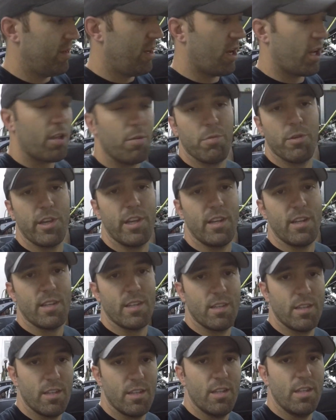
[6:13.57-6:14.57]
a complete
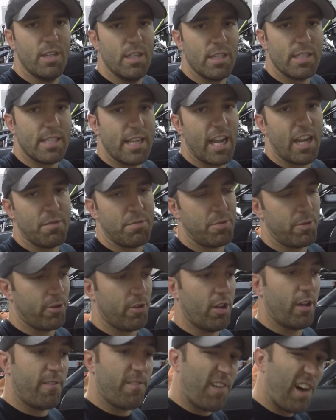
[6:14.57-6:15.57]
setup to
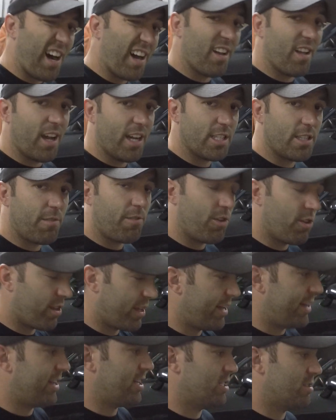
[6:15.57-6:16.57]
really finalize a few
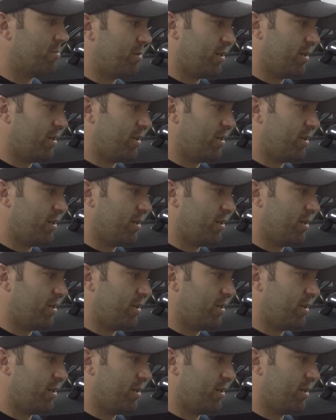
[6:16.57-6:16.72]
things.